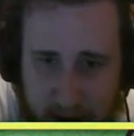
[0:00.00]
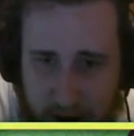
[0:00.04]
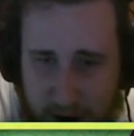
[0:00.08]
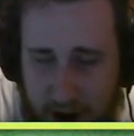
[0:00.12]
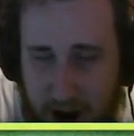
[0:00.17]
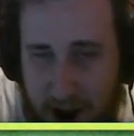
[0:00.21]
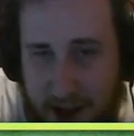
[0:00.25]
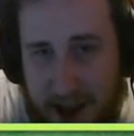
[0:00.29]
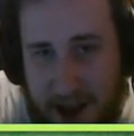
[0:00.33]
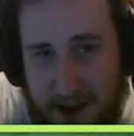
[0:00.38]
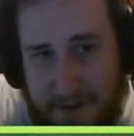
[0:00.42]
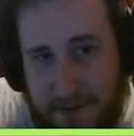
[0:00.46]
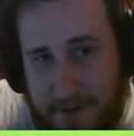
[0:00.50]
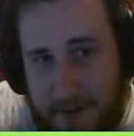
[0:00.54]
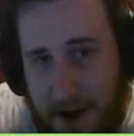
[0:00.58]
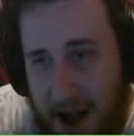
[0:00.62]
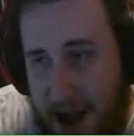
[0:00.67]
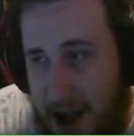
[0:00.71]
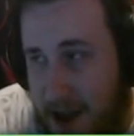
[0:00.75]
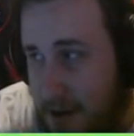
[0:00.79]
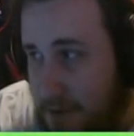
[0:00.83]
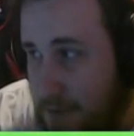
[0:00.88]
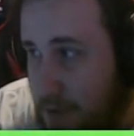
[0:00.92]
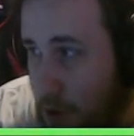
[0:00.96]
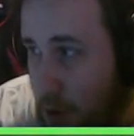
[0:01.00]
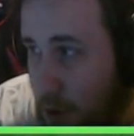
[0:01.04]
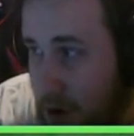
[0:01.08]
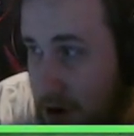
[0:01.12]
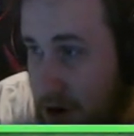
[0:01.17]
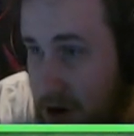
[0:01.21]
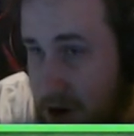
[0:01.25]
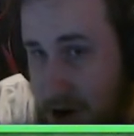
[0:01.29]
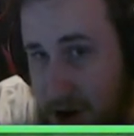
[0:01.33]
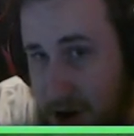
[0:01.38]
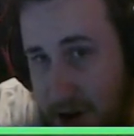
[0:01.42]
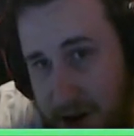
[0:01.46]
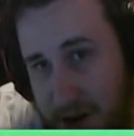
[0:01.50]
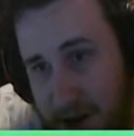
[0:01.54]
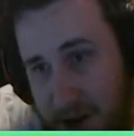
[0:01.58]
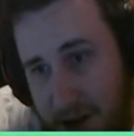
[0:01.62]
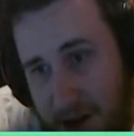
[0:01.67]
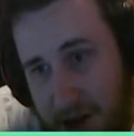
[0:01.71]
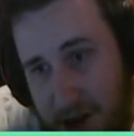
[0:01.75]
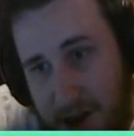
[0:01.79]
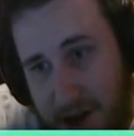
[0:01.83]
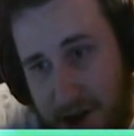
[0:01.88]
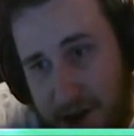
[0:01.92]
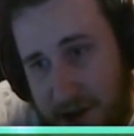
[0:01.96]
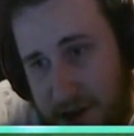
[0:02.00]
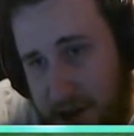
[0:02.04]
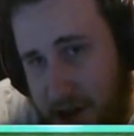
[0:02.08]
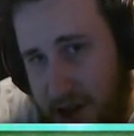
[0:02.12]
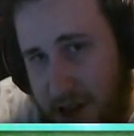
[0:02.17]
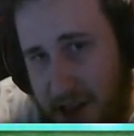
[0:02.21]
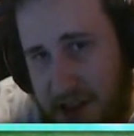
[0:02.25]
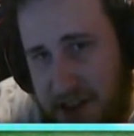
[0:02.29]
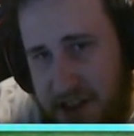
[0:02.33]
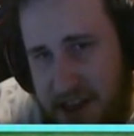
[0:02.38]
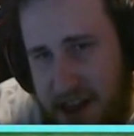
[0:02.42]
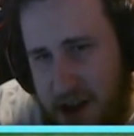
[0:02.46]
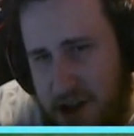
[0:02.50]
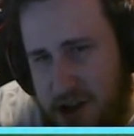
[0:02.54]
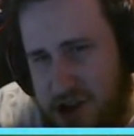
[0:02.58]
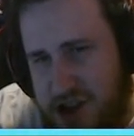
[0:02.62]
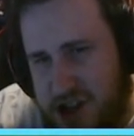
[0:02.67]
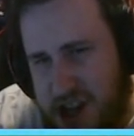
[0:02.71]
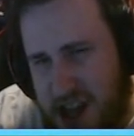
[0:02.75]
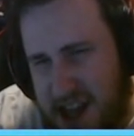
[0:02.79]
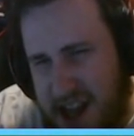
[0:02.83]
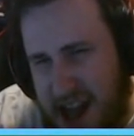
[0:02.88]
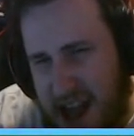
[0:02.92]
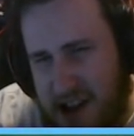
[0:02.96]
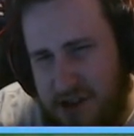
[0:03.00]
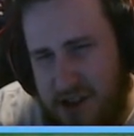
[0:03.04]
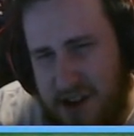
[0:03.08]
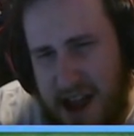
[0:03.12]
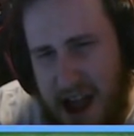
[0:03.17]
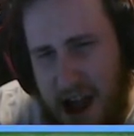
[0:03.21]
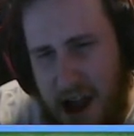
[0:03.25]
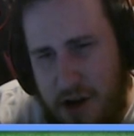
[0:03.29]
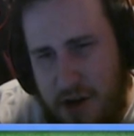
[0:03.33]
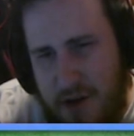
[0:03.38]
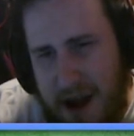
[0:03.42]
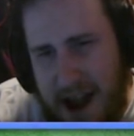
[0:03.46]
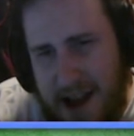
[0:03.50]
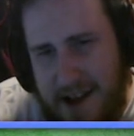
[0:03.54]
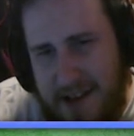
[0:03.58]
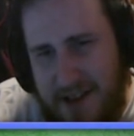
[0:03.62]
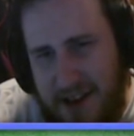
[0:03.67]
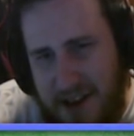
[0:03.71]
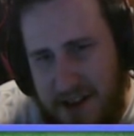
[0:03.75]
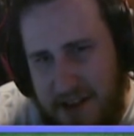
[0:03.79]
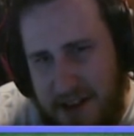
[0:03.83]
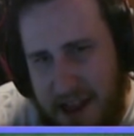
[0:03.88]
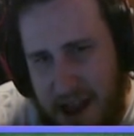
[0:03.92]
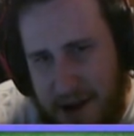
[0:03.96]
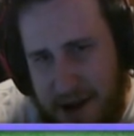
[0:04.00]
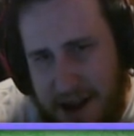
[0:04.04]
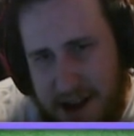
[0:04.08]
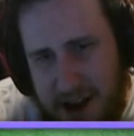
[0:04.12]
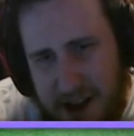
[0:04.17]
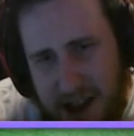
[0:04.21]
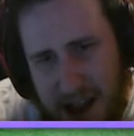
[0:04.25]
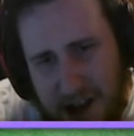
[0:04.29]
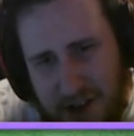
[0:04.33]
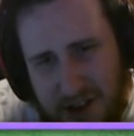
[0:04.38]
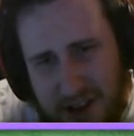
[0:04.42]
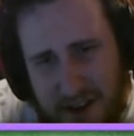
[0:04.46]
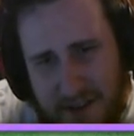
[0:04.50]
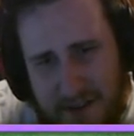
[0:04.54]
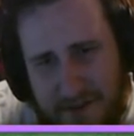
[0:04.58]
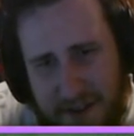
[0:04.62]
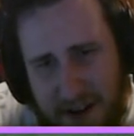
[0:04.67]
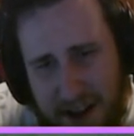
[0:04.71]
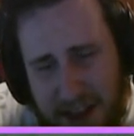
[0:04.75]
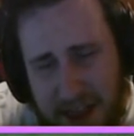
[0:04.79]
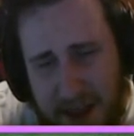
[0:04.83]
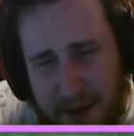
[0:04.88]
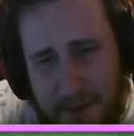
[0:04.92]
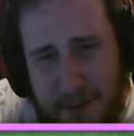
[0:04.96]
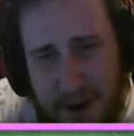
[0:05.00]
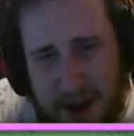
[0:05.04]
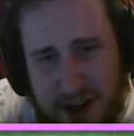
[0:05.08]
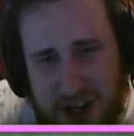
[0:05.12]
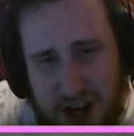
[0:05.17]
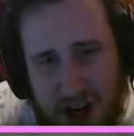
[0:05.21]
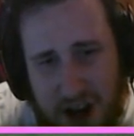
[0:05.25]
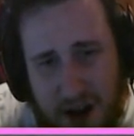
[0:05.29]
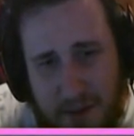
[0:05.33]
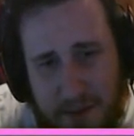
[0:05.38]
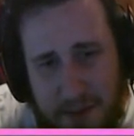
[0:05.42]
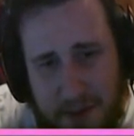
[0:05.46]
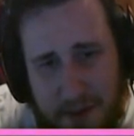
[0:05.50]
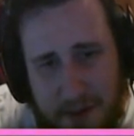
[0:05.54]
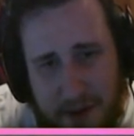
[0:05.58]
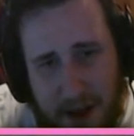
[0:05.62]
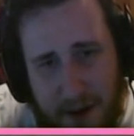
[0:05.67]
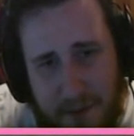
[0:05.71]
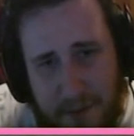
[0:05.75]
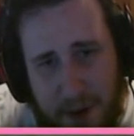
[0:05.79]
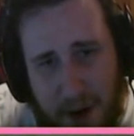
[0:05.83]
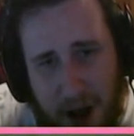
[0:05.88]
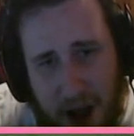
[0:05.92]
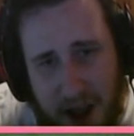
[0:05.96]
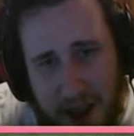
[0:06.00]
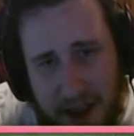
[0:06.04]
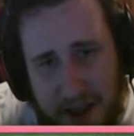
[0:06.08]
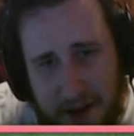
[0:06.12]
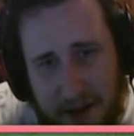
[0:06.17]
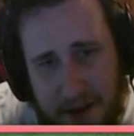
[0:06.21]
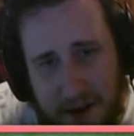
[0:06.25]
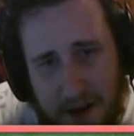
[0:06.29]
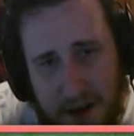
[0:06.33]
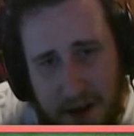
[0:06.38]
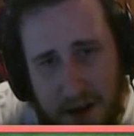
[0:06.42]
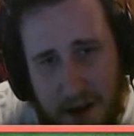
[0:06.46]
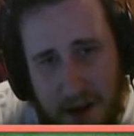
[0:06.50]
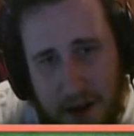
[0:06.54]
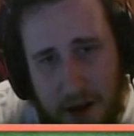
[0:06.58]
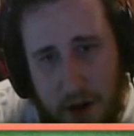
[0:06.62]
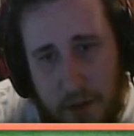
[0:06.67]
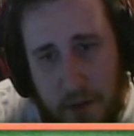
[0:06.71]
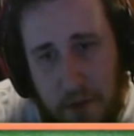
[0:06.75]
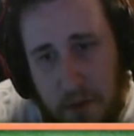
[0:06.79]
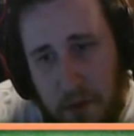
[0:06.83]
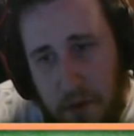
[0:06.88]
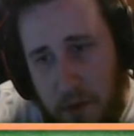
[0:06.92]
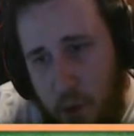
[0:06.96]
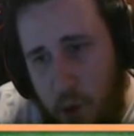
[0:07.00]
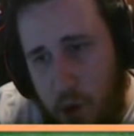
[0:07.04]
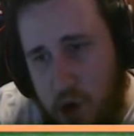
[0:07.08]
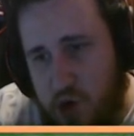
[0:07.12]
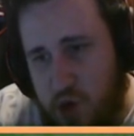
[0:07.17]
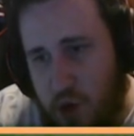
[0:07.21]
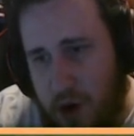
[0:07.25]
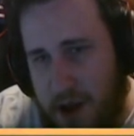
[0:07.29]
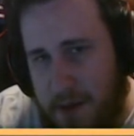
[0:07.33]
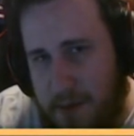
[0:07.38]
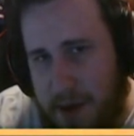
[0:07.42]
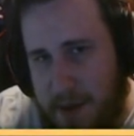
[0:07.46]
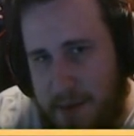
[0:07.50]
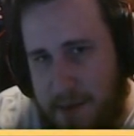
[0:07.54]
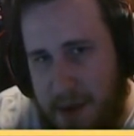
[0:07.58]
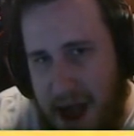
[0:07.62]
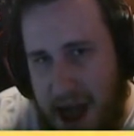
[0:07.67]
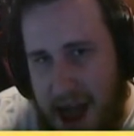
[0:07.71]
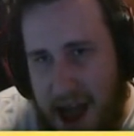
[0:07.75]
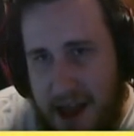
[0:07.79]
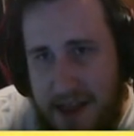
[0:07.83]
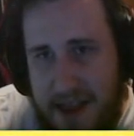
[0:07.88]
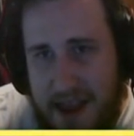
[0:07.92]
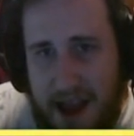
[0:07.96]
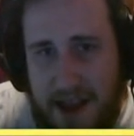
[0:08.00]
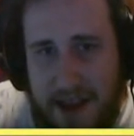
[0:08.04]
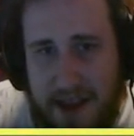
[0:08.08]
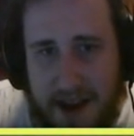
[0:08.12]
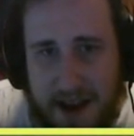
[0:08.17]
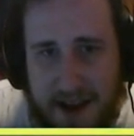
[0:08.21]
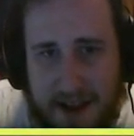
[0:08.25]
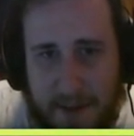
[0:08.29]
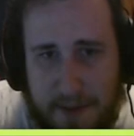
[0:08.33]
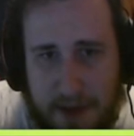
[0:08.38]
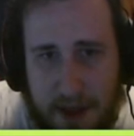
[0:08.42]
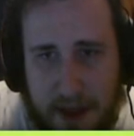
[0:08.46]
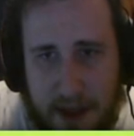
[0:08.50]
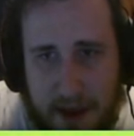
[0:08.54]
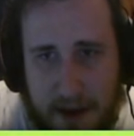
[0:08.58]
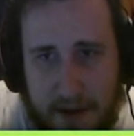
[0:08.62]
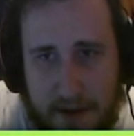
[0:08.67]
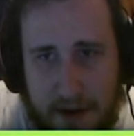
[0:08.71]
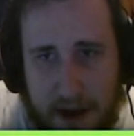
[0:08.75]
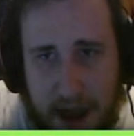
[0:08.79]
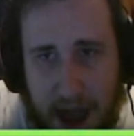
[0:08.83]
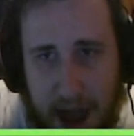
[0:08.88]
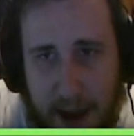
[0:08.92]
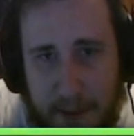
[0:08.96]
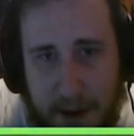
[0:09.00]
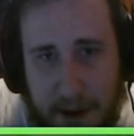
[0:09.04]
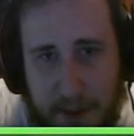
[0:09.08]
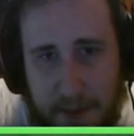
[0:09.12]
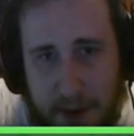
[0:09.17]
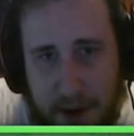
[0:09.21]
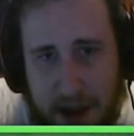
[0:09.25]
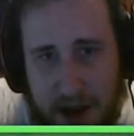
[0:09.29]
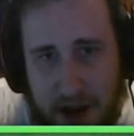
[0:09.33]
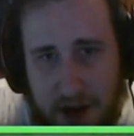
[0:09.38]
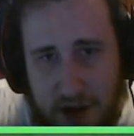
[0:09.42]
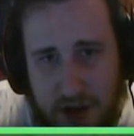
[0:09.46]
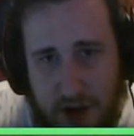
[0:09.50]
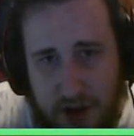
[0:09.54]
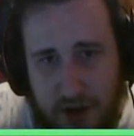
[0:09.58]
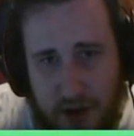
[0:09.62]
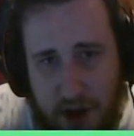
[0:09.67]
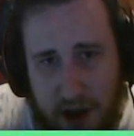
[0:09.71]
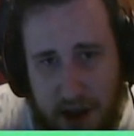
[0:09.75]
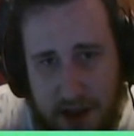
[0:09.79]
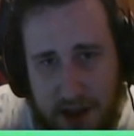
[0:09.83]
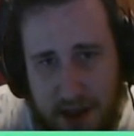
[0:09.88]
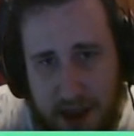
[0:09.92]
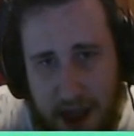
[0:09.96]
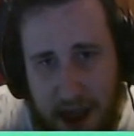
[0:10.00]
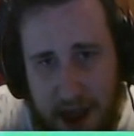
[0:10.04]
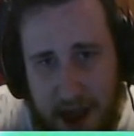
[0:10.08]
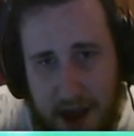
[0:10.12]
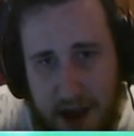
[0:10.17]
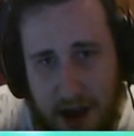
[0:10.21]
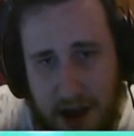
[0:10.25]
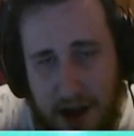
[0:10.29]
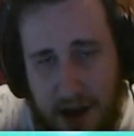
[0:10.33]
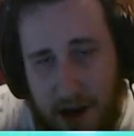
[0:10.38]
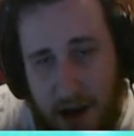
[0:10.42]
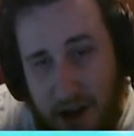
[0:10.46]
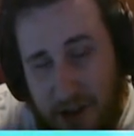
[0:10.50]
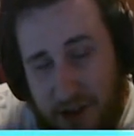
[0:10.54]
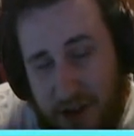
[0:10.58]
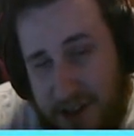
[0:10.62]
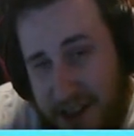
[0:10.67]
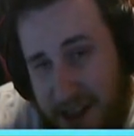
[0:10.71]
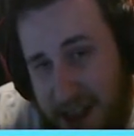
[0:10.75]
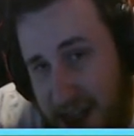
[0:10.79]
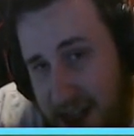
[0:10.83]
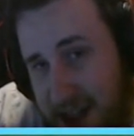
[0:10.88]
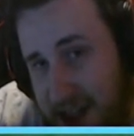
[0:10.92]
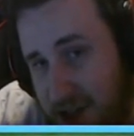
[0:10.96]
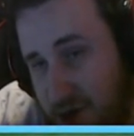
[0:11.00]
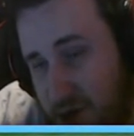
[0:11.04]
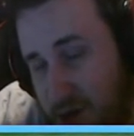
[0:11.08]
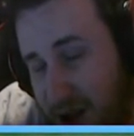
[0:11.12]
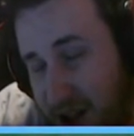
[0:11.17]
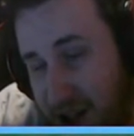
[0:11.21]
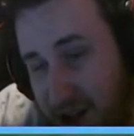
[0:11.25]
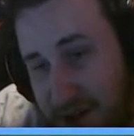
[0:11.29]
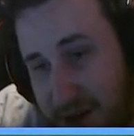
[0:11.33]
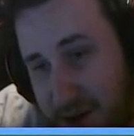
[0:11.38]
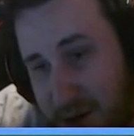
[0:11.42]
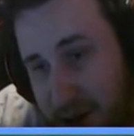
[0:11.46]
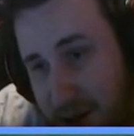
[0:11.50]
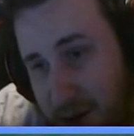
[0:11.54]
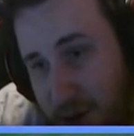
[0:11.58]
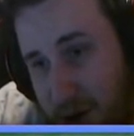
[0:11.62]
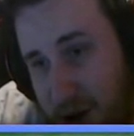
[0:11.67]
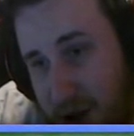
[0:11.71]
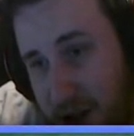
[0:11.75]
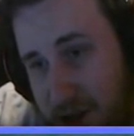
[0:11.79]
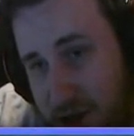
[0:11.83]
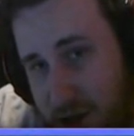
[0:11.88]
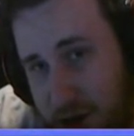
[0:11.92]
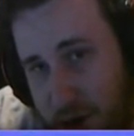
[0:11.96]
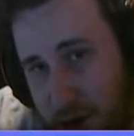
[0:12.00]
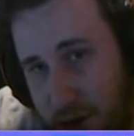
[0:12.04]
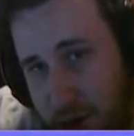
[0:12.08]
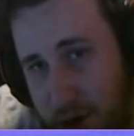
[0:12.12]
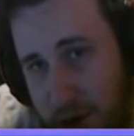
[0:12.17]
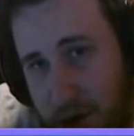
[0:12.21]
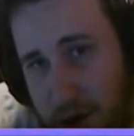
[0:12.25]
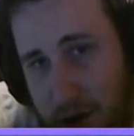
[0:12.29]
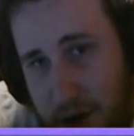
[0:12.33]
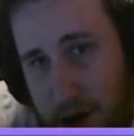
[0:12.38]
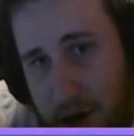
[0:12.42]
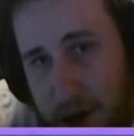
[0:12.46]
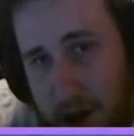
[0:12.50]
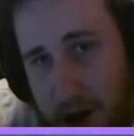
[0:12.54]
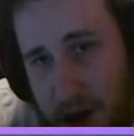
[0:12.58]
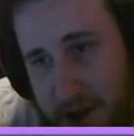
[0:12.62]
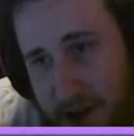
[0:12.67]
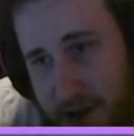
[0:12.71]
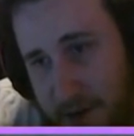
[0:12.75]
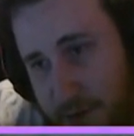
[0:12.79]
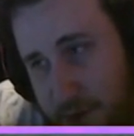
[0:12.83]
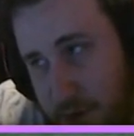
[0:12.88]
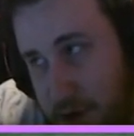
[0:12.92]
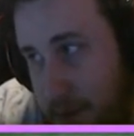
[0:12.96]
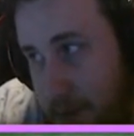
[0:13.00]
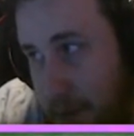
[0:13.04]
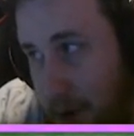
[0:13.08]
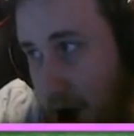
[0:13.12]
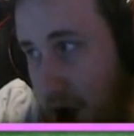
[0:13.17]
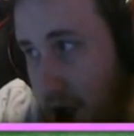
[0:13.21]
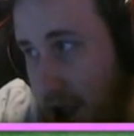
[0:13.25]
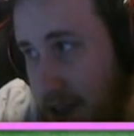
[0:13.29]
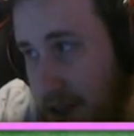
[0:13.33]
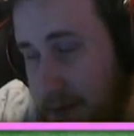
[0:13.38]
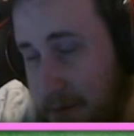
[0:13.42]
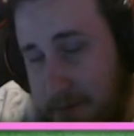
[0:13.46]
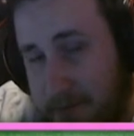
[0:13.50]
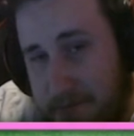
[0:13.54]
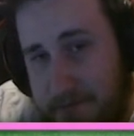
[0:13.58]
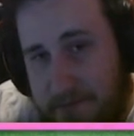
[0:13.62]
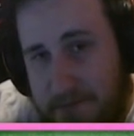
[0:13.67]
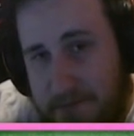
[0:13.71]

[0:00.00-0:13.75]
here on f4. So let's see how Jake actually counteracts this. Now, he can actually defend the bishop, the pawn, which wouldn't be bad, not accepting the gambit, but he could just, like, take. He could also take as well if he really wanted to. It's a free pawn.